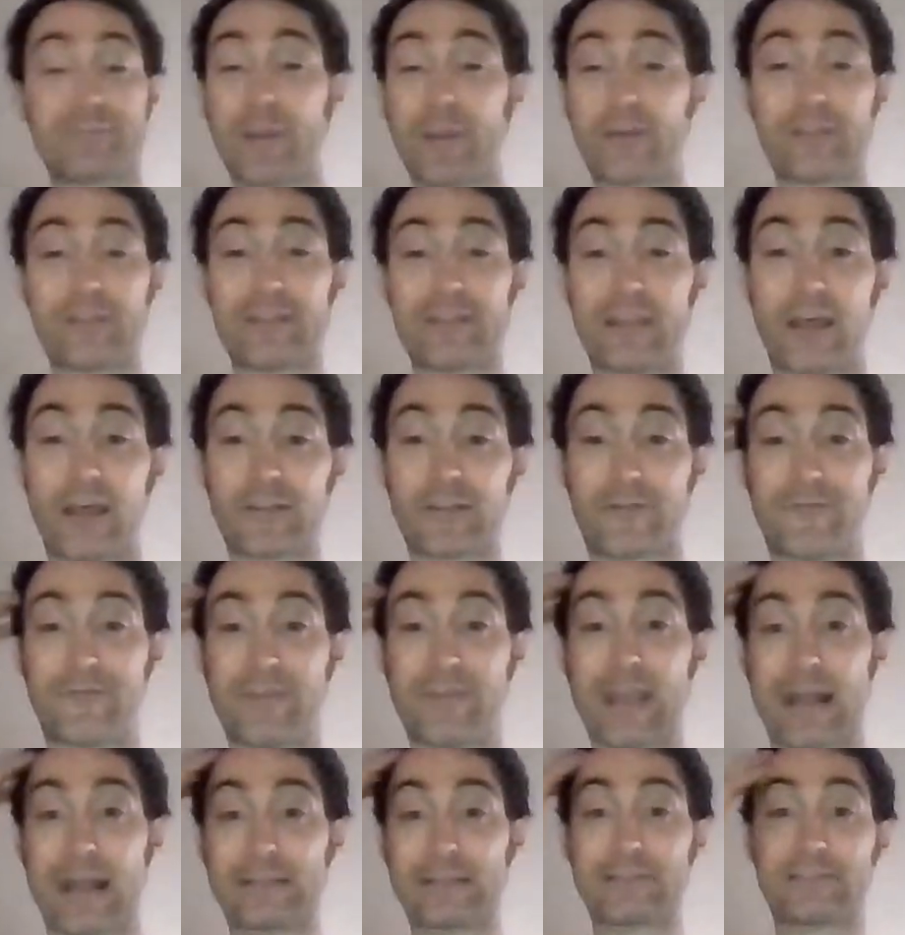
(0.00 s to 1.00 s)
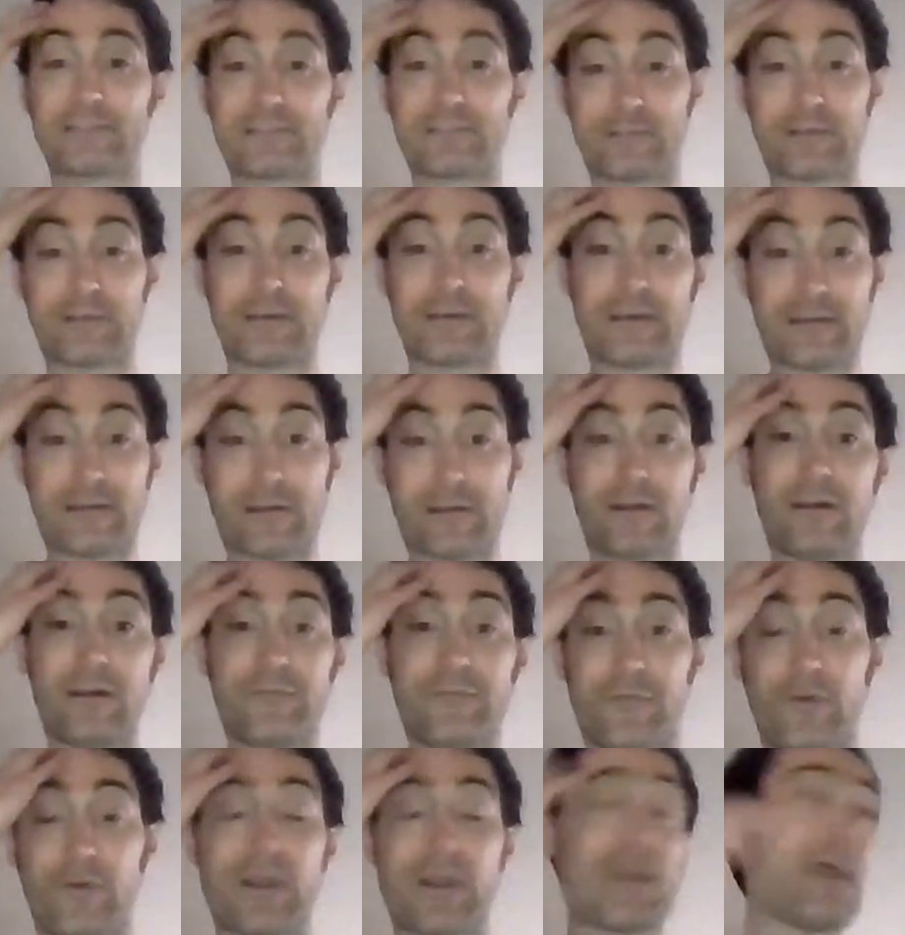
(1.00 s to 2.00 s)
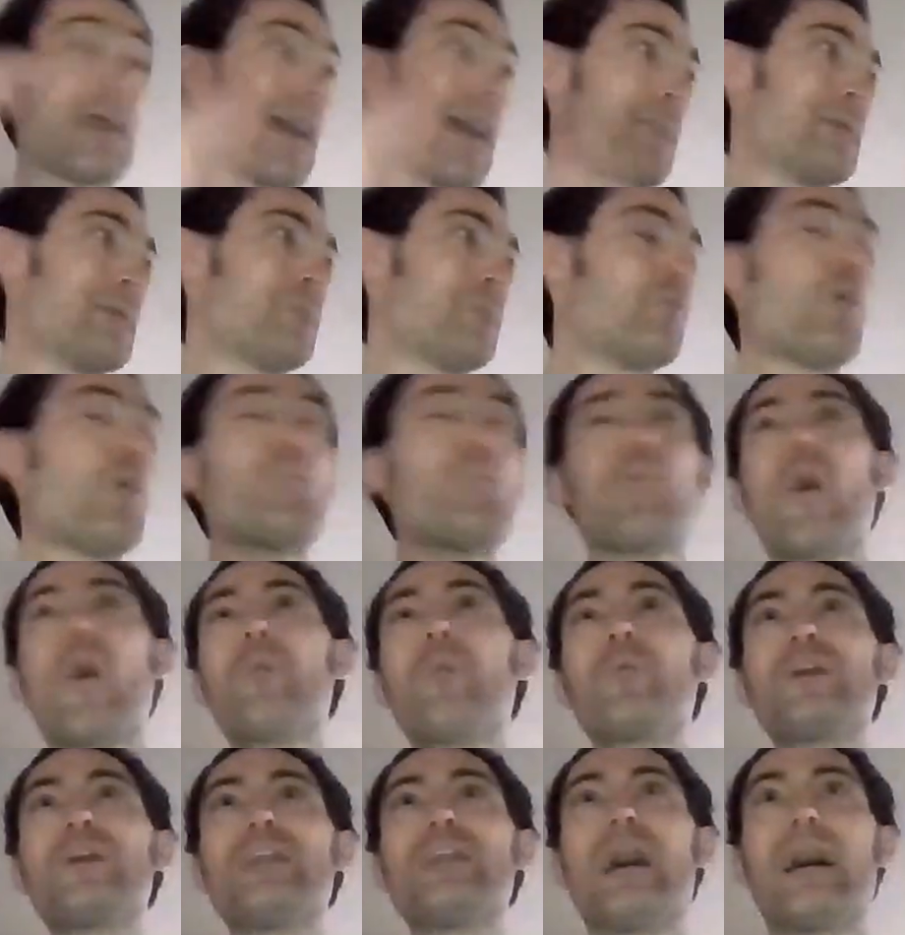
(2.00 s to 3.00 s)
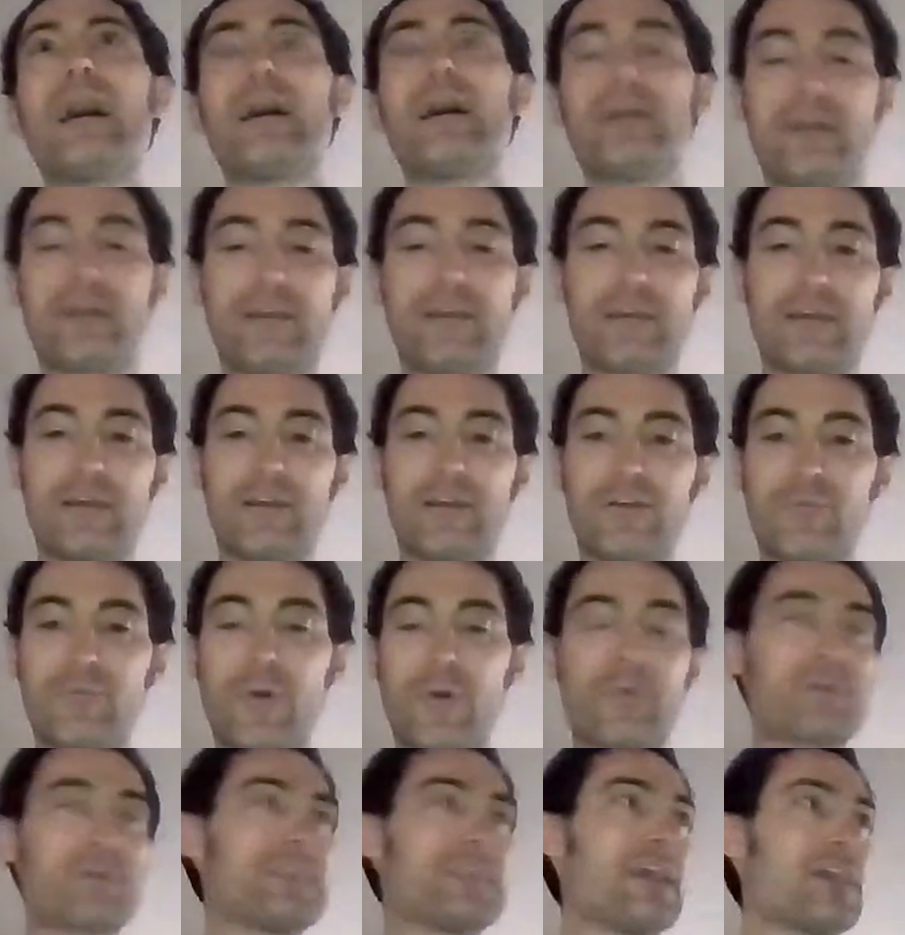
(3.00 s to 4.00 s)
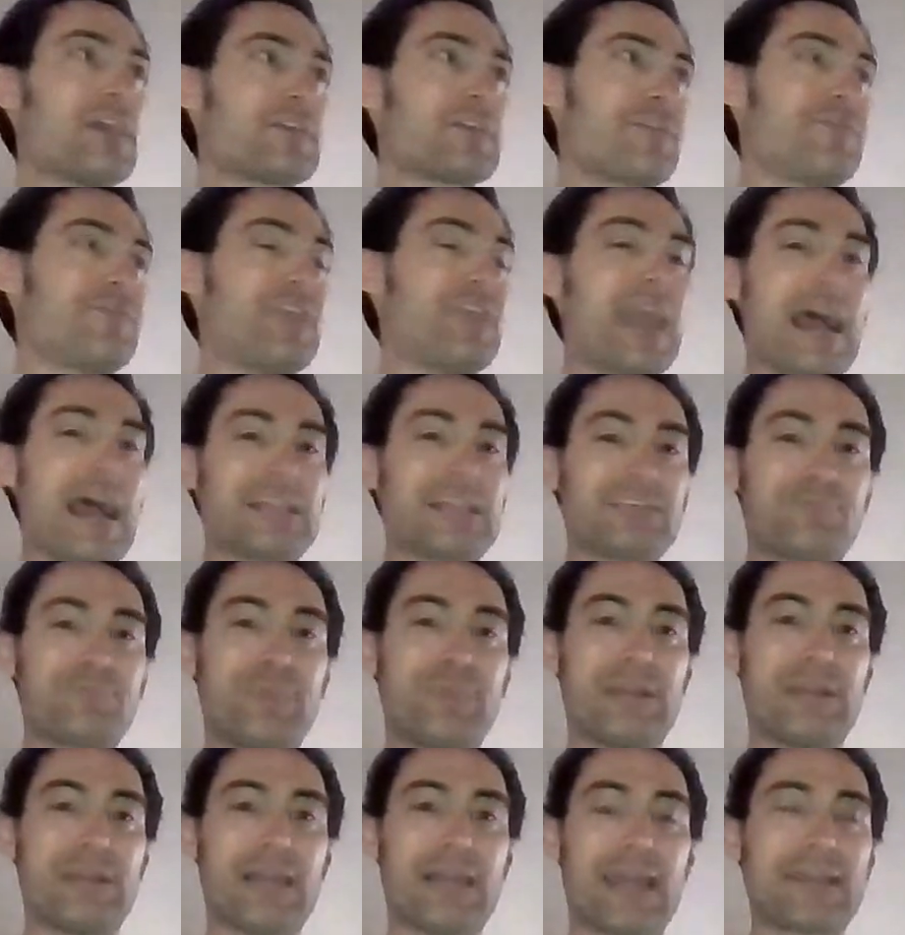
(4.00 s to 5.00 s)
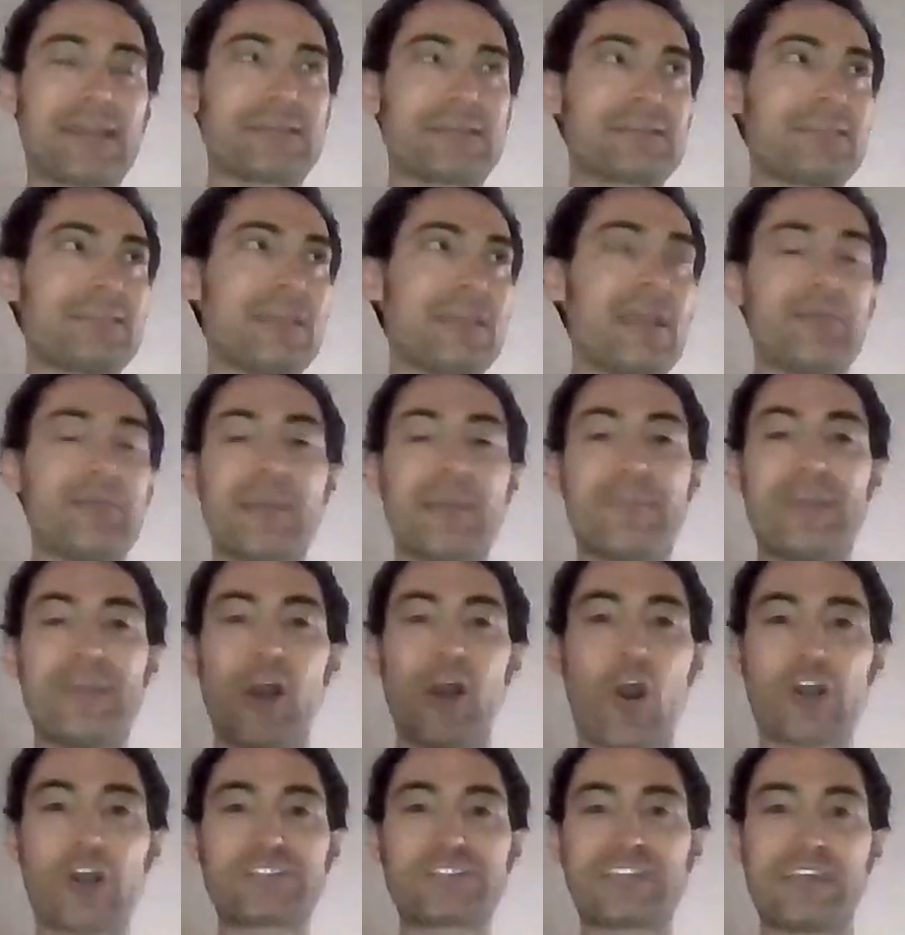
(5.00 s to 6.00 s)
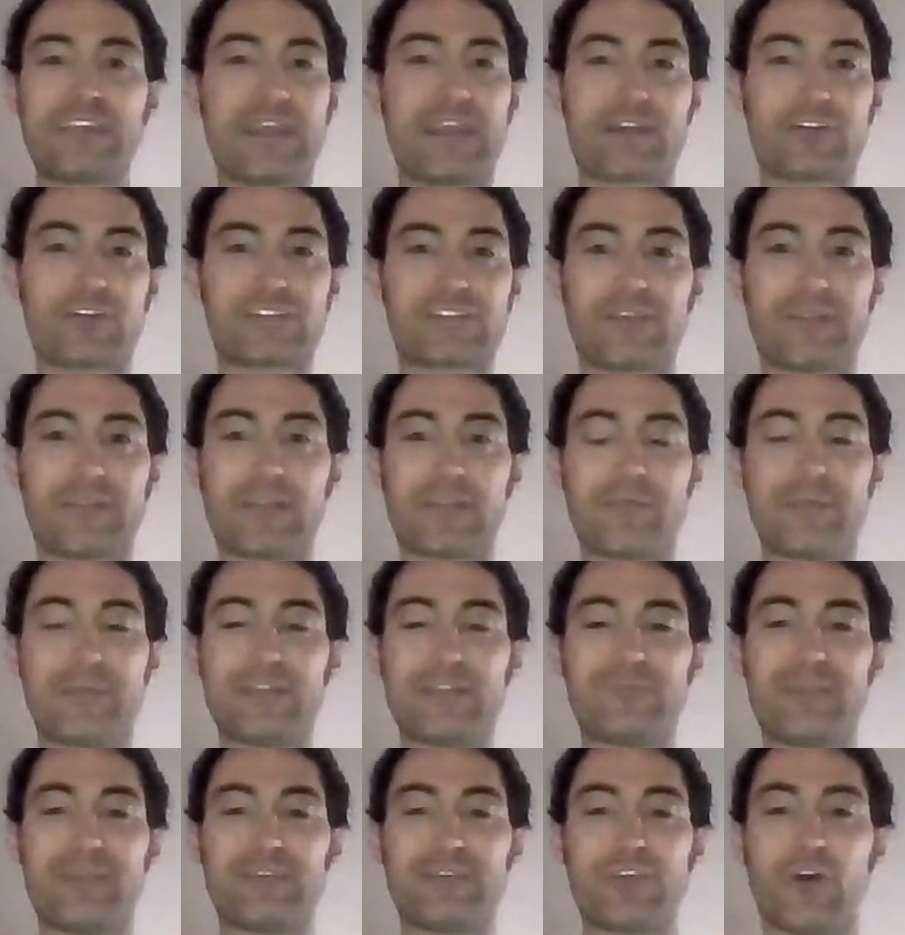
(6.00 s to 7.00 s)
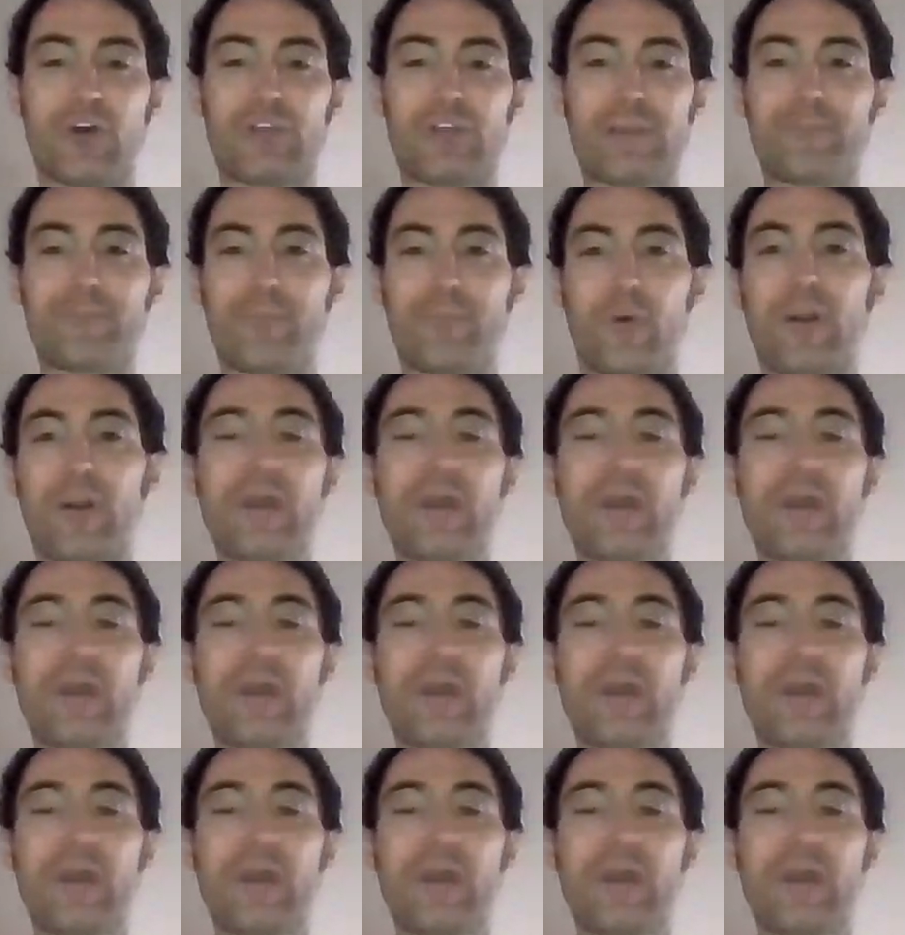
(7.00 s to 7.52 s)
better than the other fiats. What would the other fiats be like? They'd be arsenic or something. They'd be totally.